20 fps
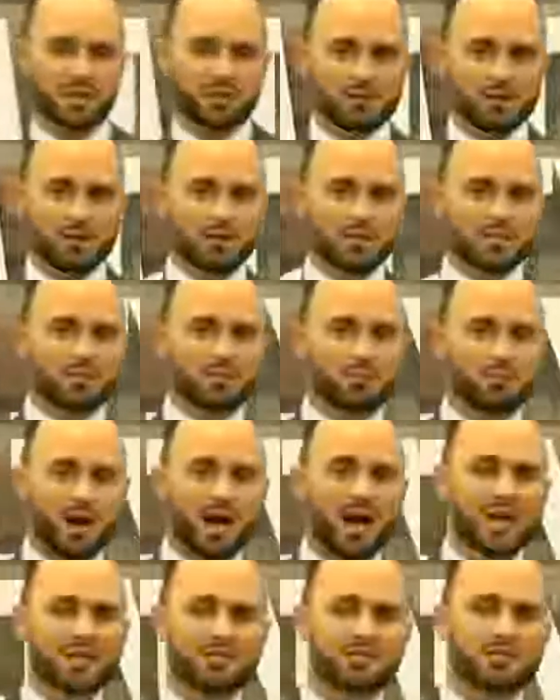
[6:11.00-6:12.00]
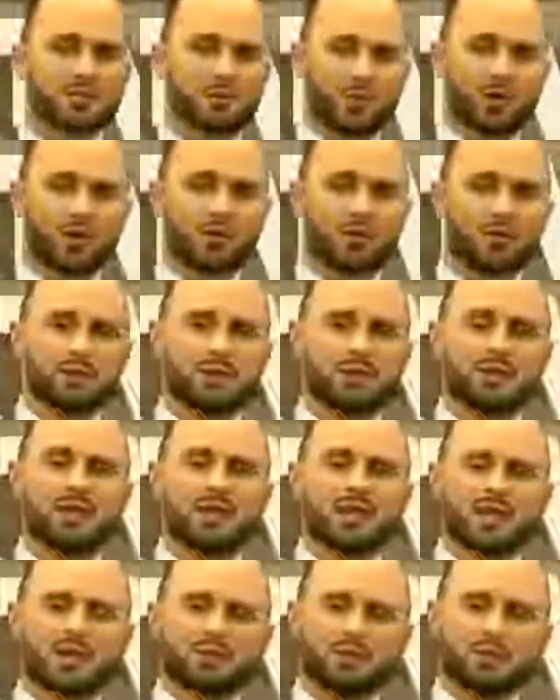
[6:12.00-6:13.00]
if you despise the Word,
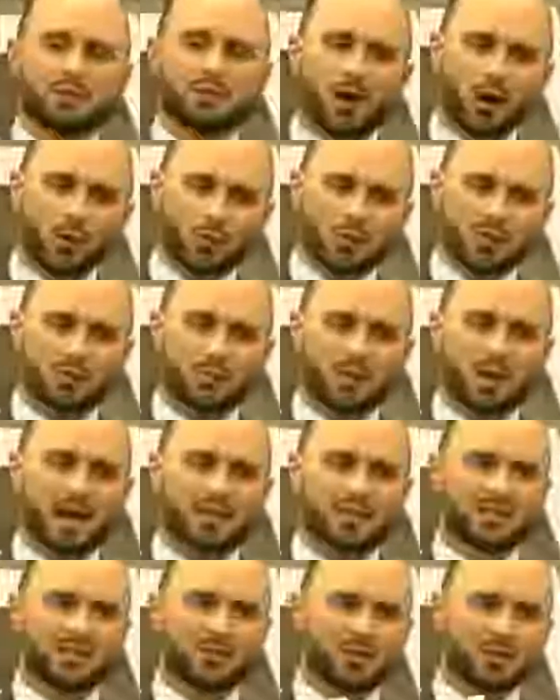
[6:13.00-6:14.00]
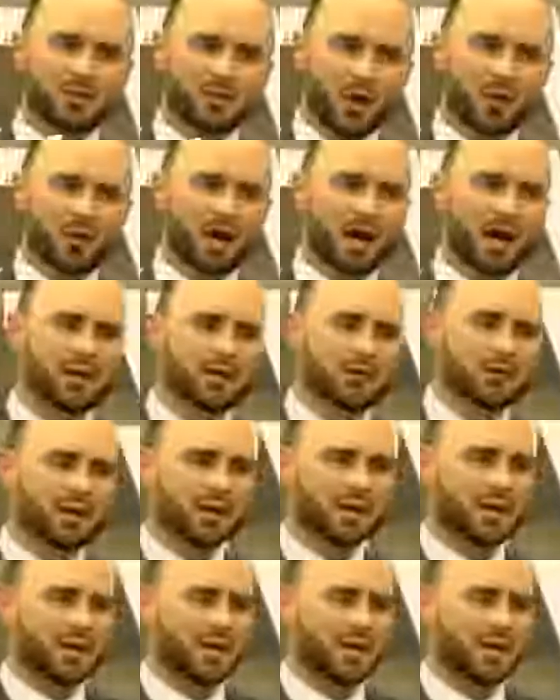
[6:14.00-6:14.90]
if you don't respect it, if you don't honor it,